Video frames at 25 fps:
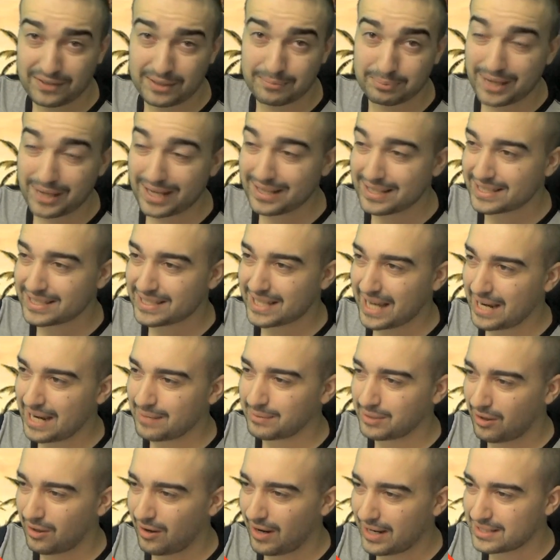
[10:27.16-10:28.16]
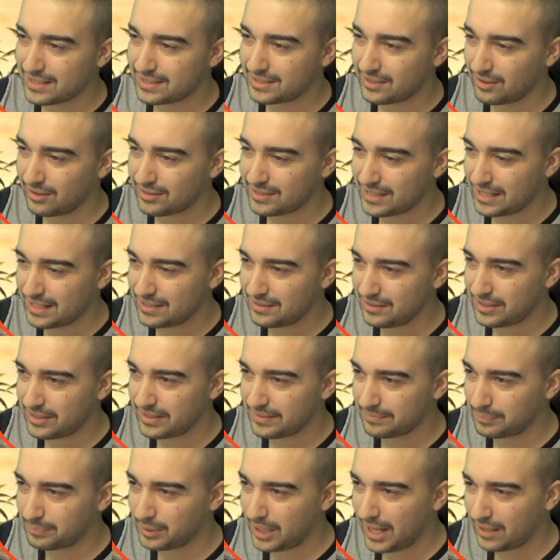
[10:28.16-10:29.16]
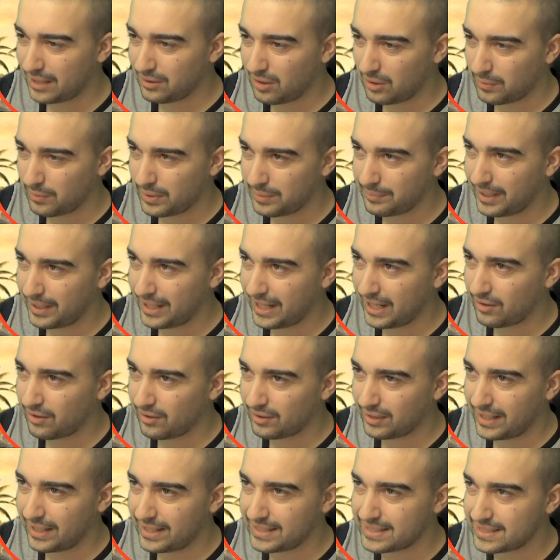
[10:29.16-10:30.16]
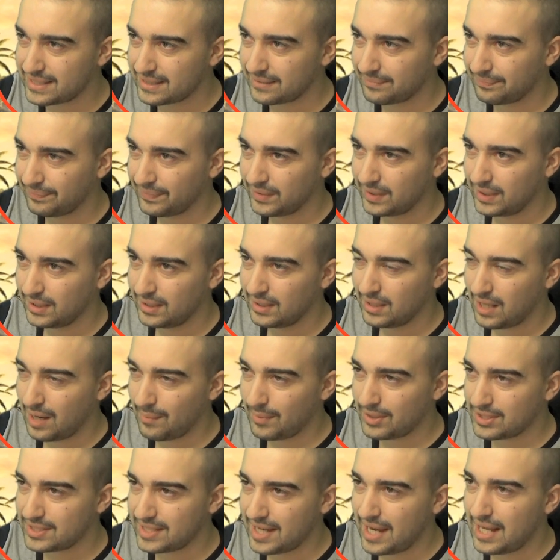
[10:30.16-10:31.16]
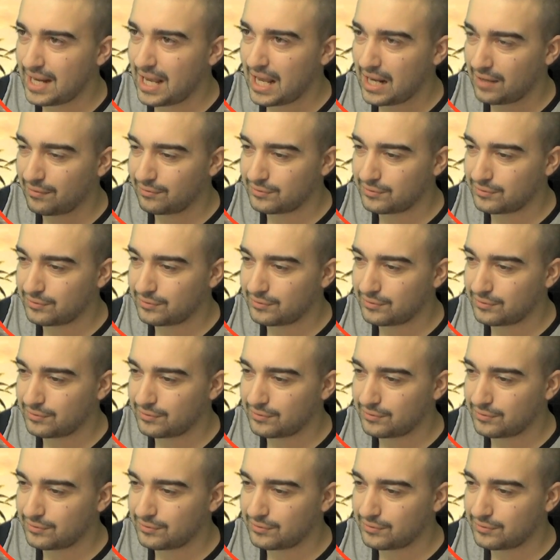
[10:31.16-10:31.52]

play this game, guys, because then you can play along with me here at least. I'm on 10 out of